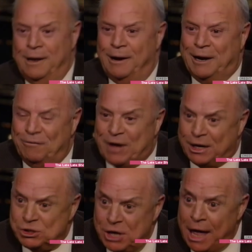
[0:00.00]
and I never
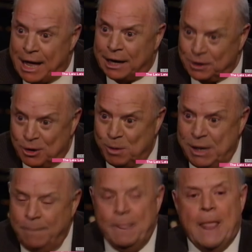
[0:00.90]
got a shot at it, you know what
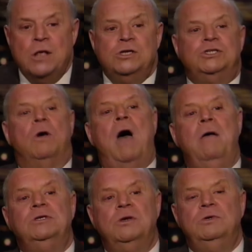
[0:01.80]
I mean? So
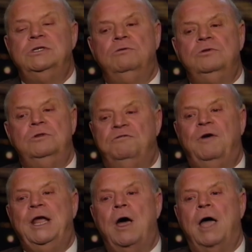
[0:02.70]
I was always the
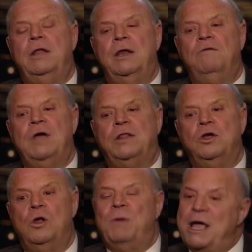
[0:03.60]
funny guy that never got
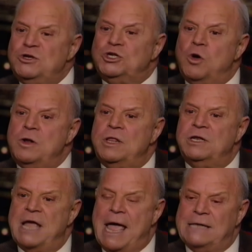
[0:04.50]
the girl. But I used to go to the
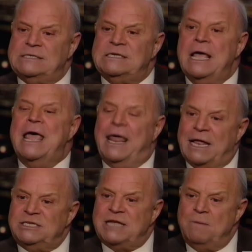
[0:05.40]
dance, and
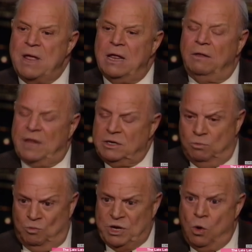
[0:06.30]
they'd send me,
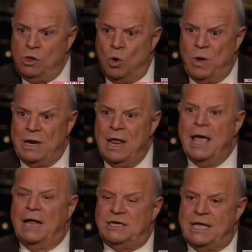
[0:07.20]
we'd all go in,
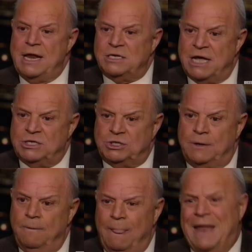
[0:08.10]
and to get
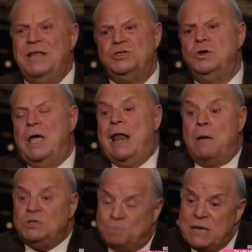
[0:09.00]
attention, and this took, and
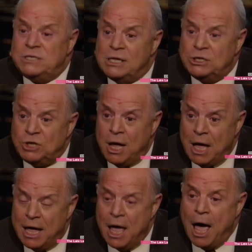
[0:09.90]
I was basically a shy
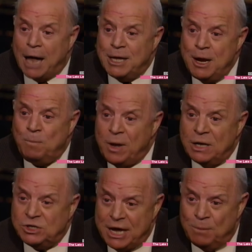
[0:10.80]
guy. I'd get up on
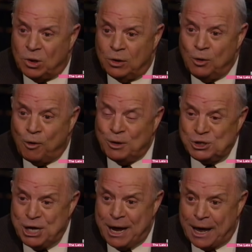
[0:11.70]
a table or a
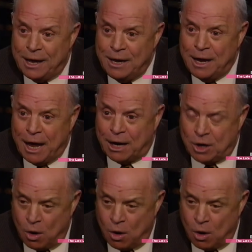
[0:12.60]
chair and